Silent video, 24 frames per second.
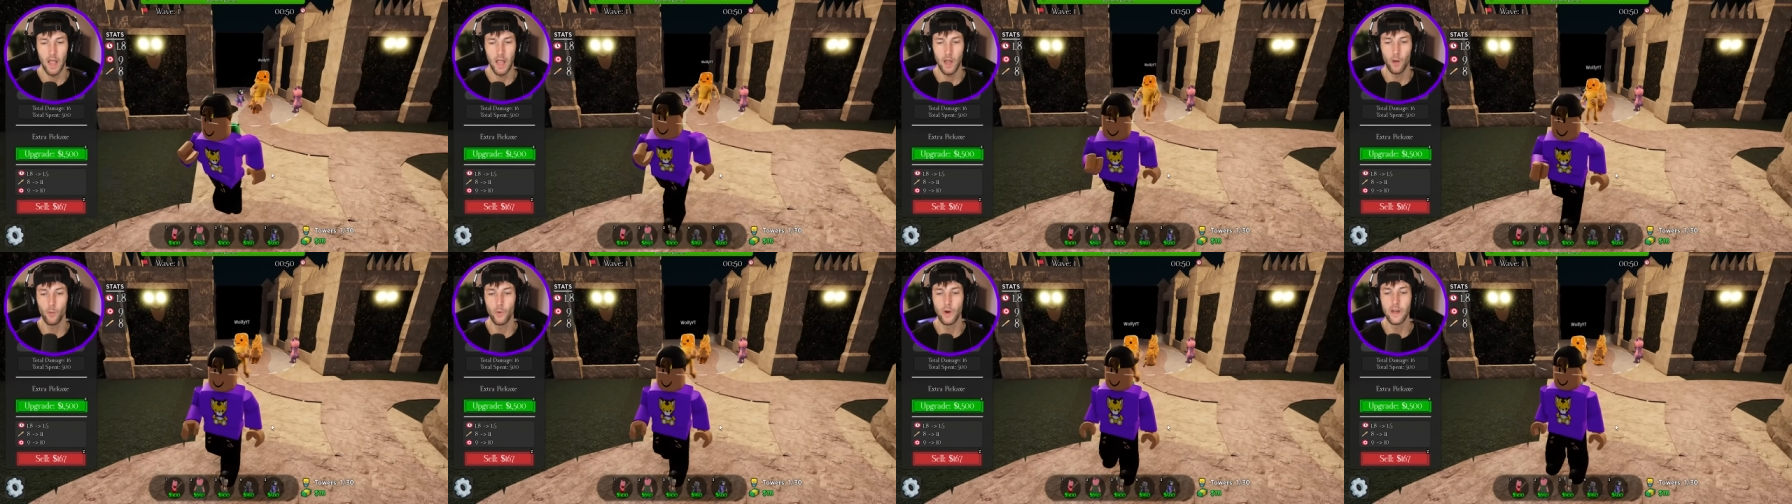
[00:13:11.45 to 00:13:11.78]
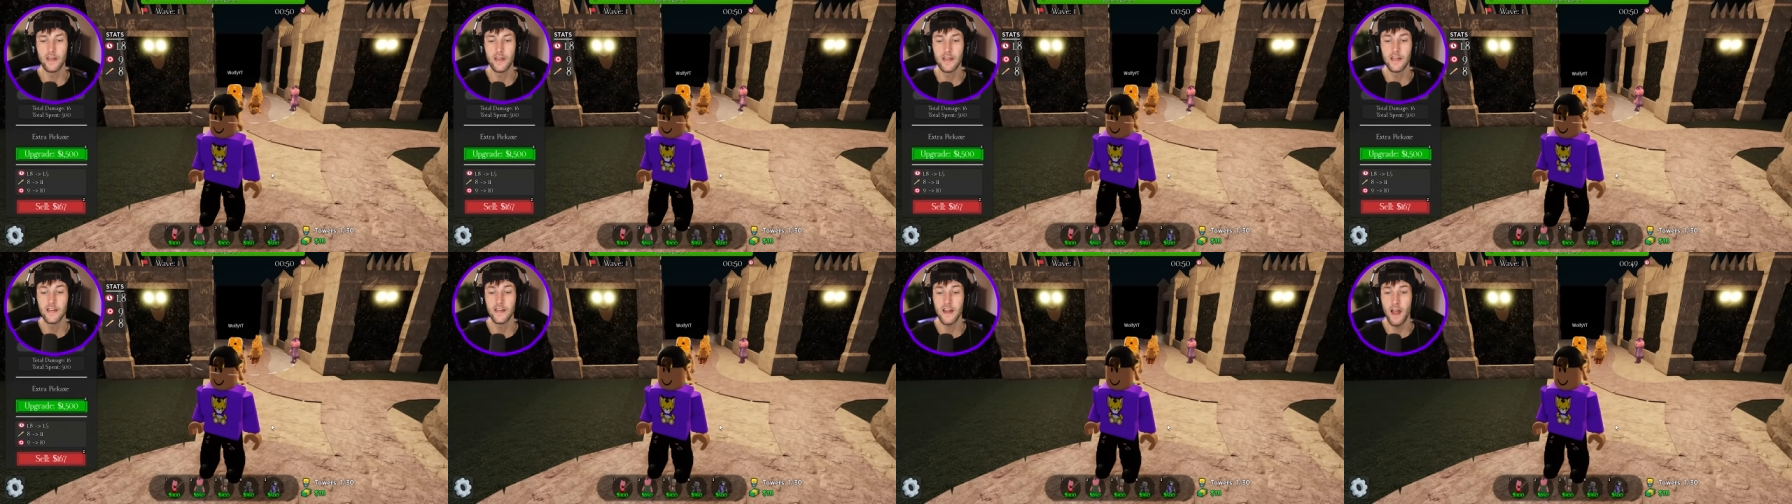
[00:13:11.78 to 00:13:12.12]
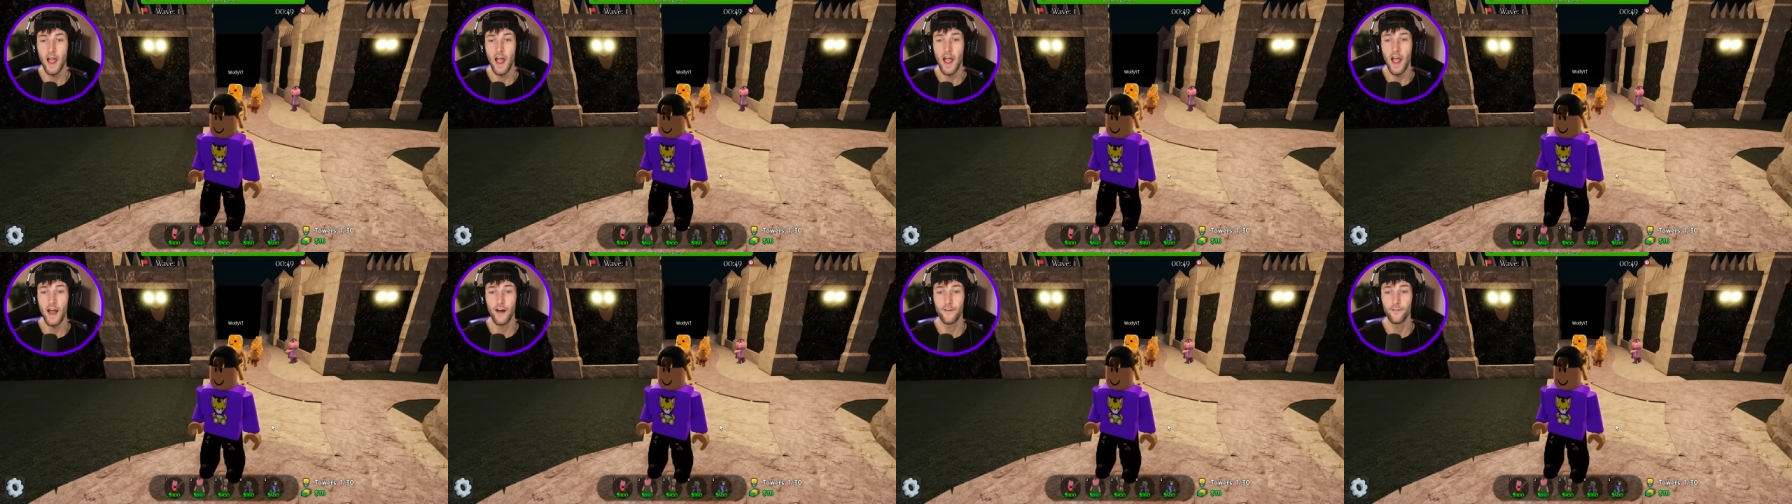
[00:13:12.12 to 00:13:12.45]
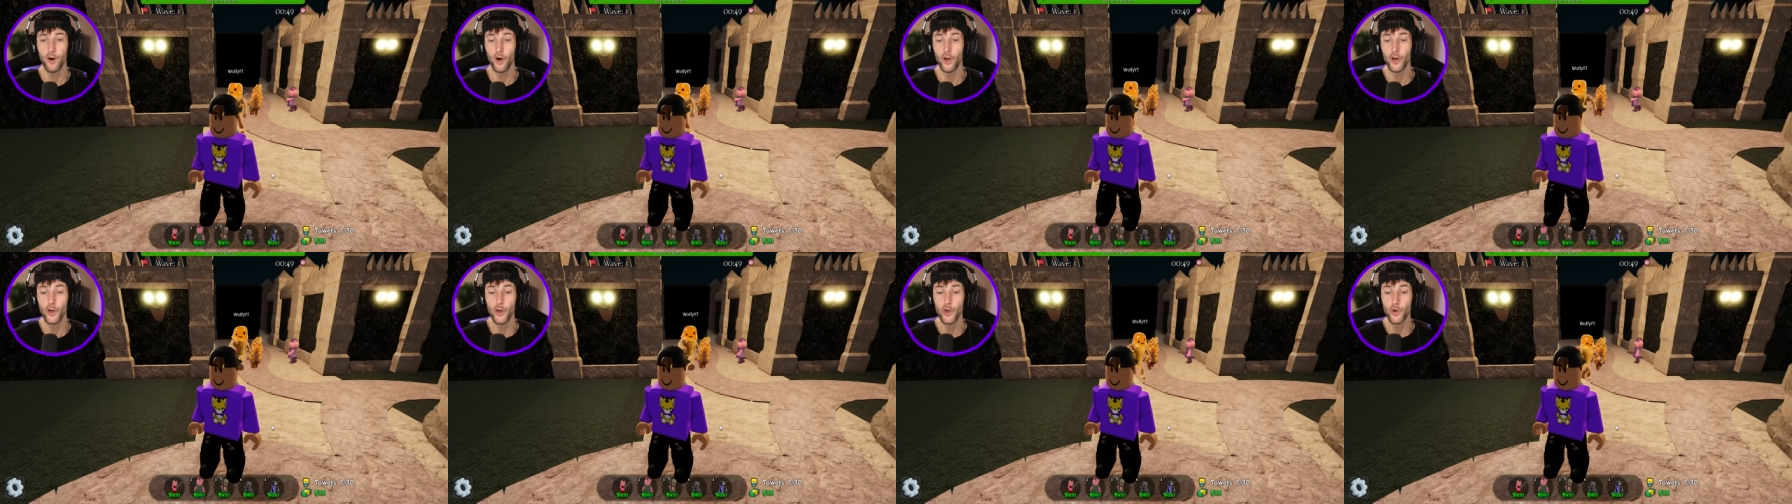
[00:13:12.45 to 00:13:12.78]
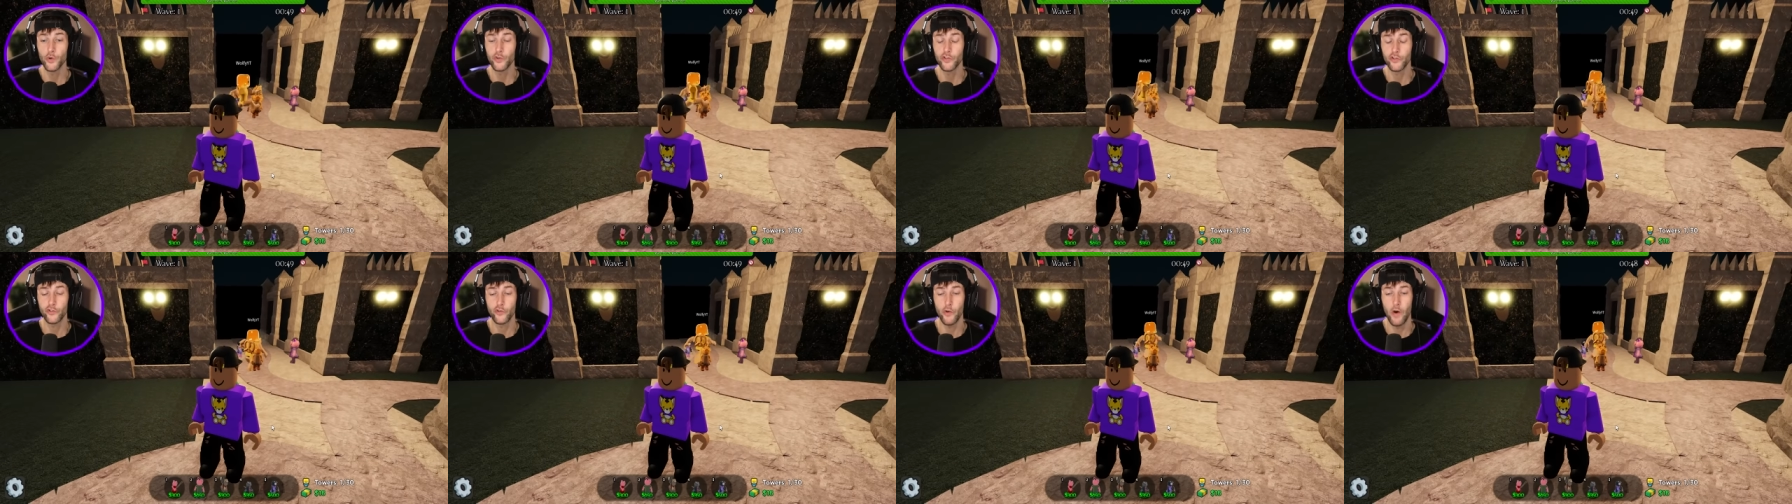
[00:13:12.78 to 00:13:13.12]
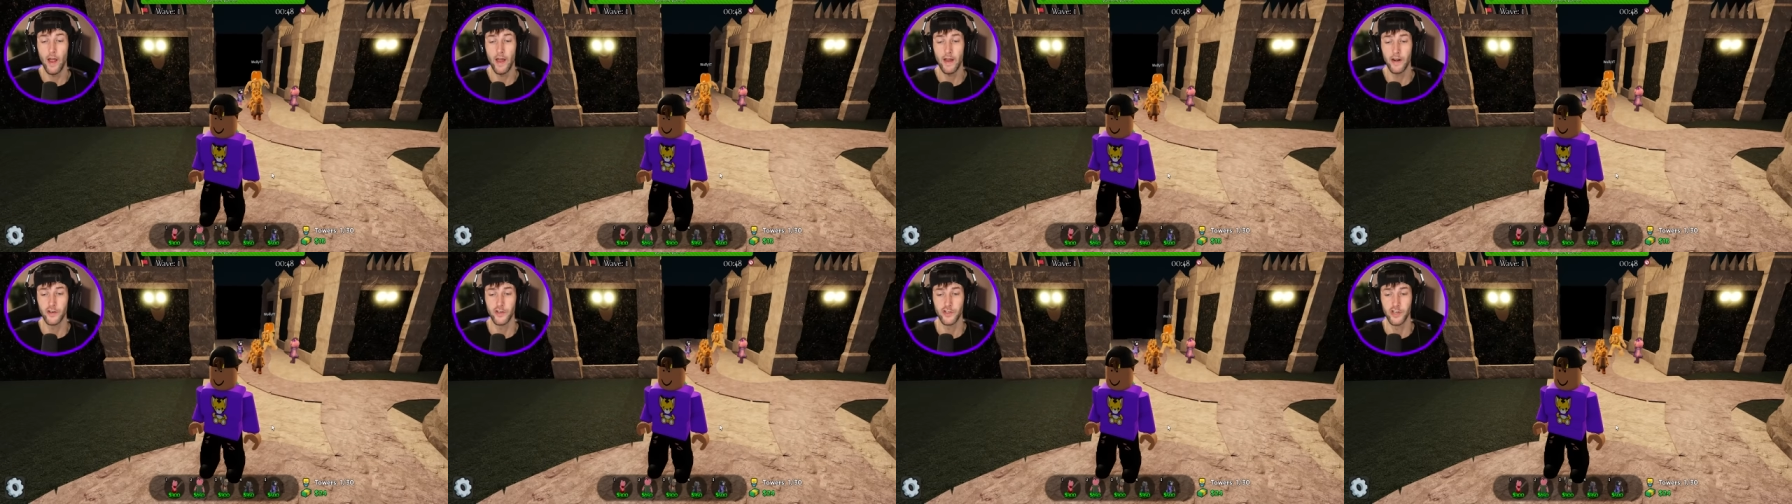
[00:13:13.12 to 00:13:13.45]
and we need to have a new
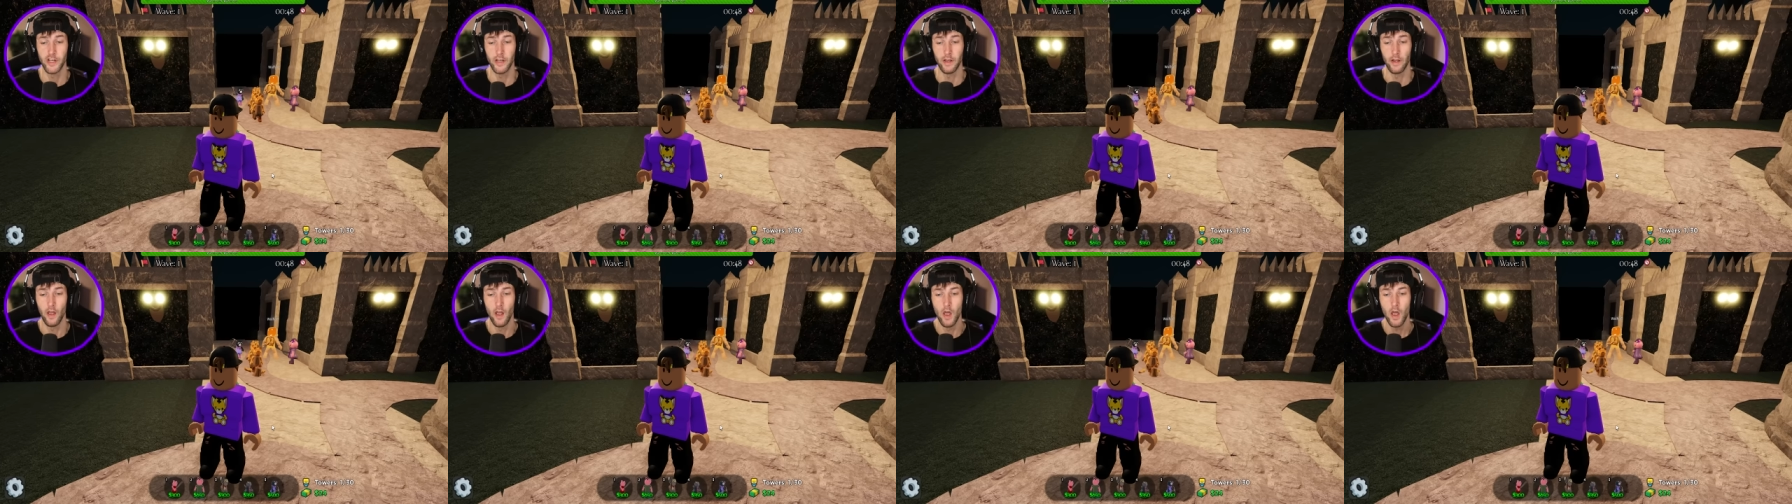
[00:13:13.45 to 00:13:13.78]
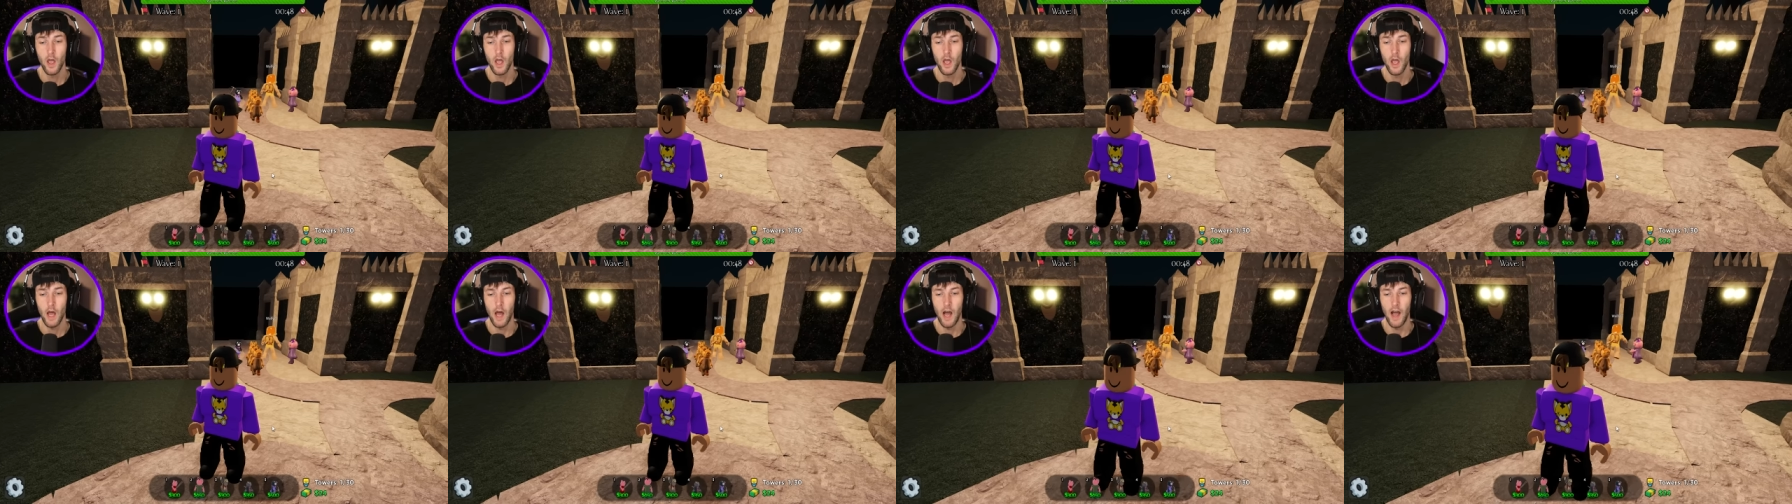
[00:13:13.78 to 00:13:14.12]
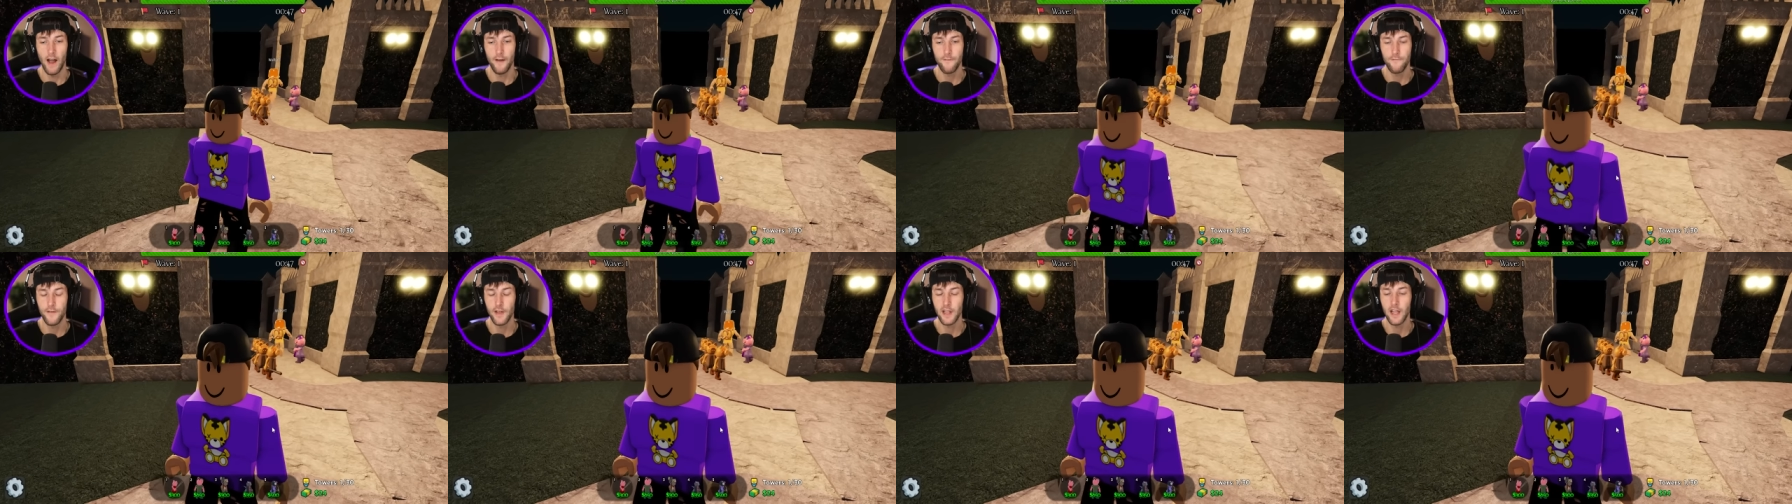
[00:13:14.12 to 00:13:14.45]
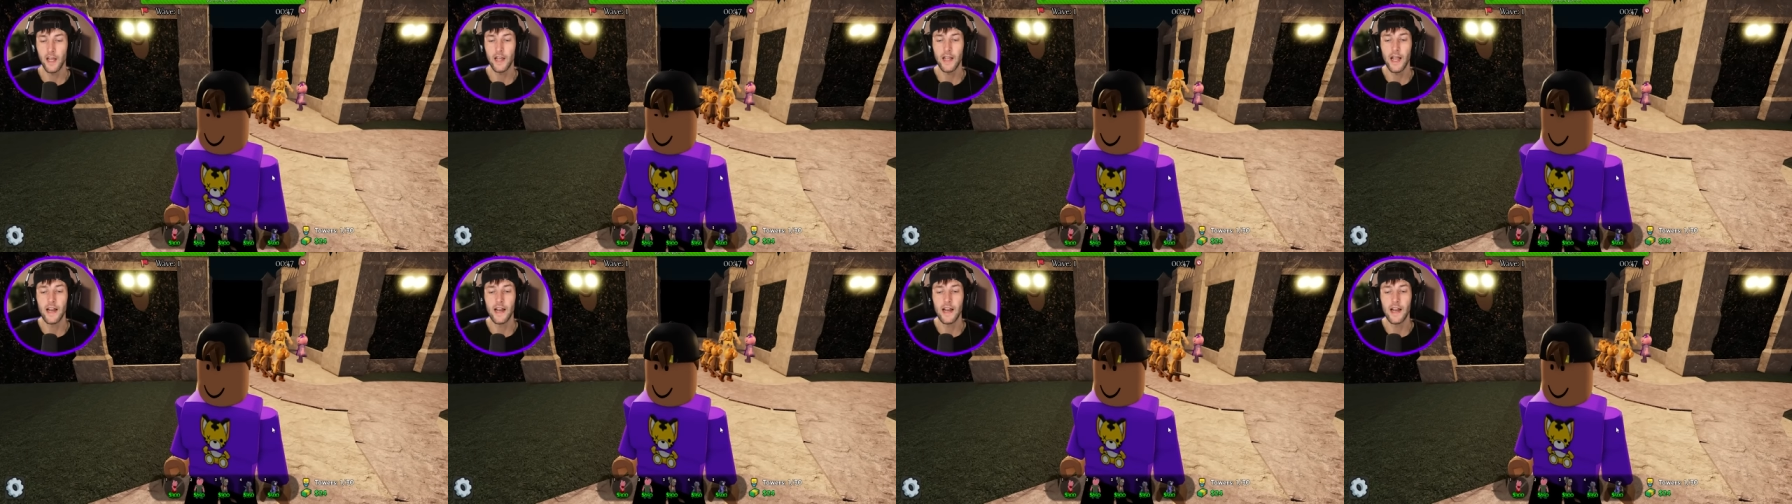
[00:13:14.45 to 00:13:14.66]
strategy. I feel